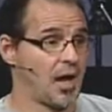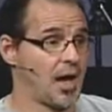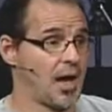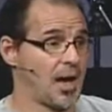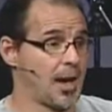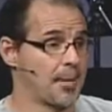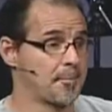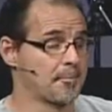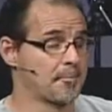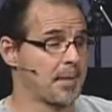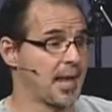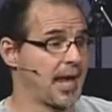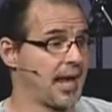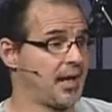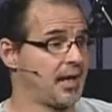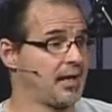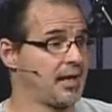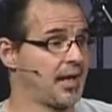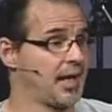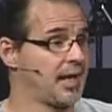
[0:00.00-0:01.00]

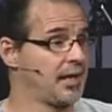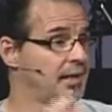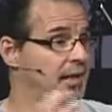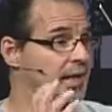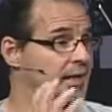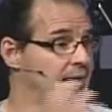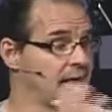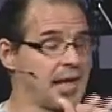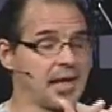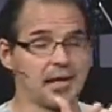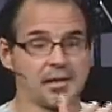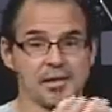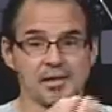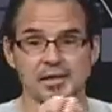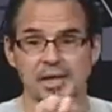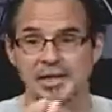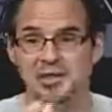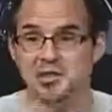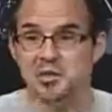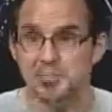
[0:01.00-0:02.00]
in
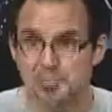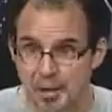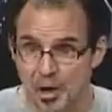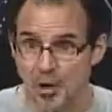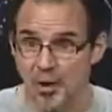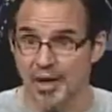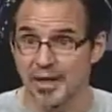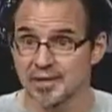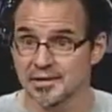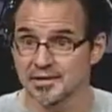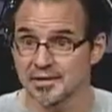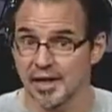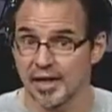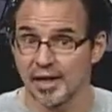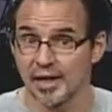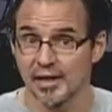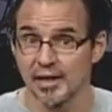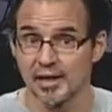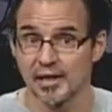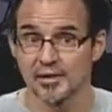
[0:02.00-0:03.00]

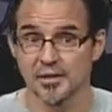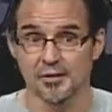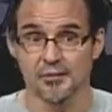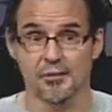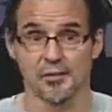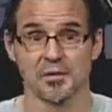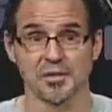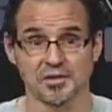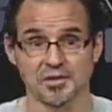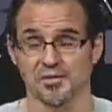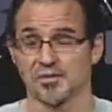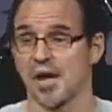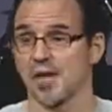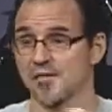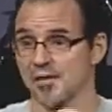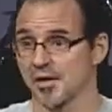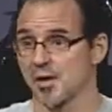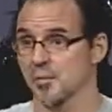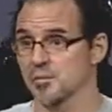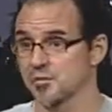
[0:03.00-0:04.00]
experiencing the fullness of
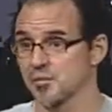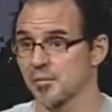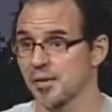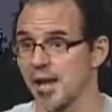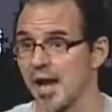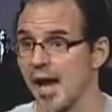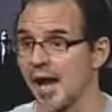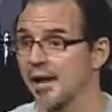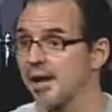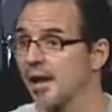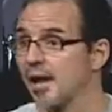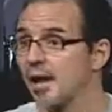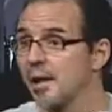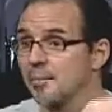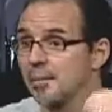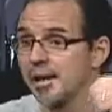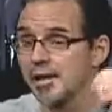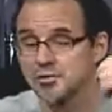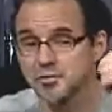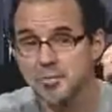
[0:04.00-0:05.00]
life that comes from God.
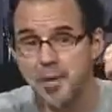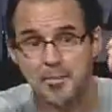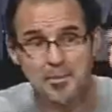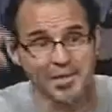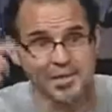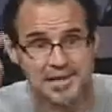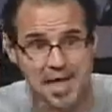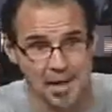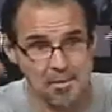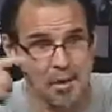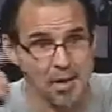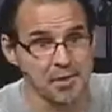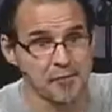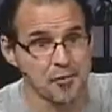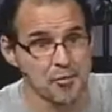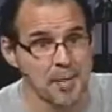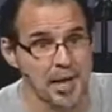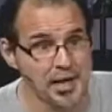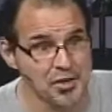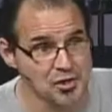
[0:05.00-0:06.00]
Because remember, it's not about
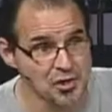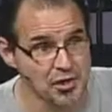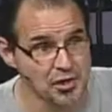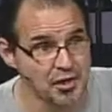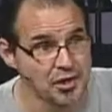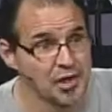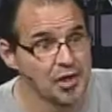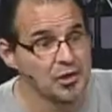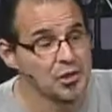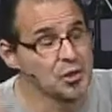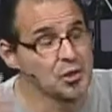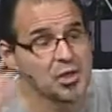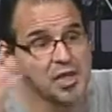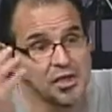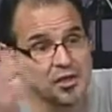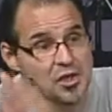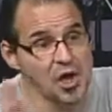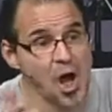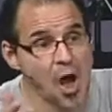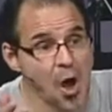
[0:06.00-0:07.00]
information. You
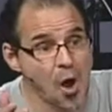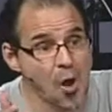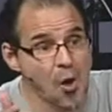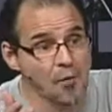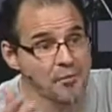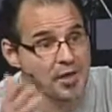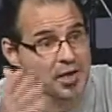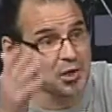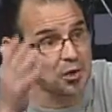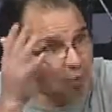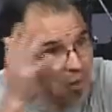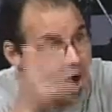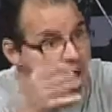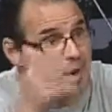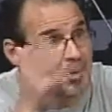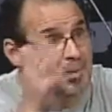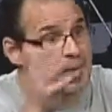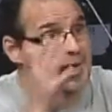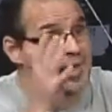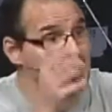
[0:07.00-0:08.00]
can know that you
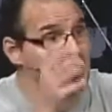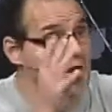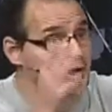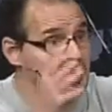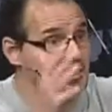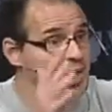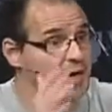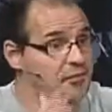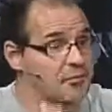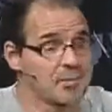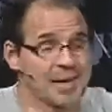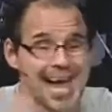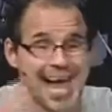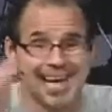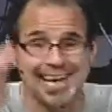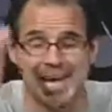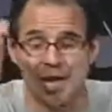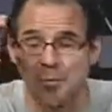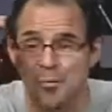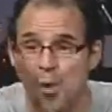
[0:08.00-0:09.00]
ought to be getting all your life from
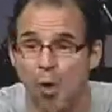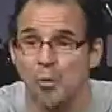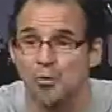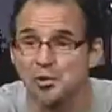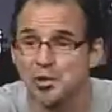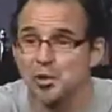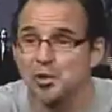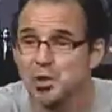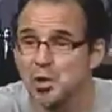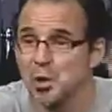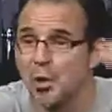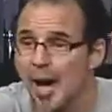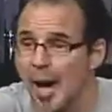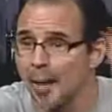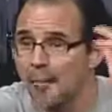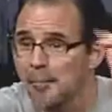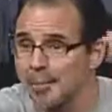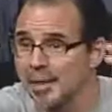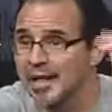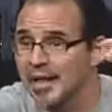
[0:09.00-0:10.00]
God, and it won't do you
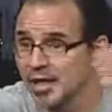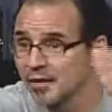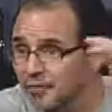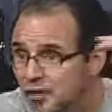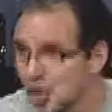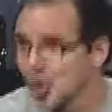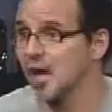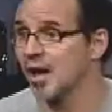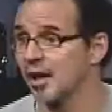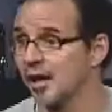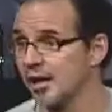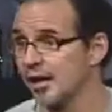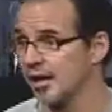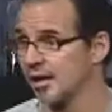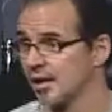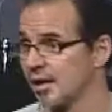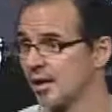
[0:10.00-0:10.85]
a bit of good.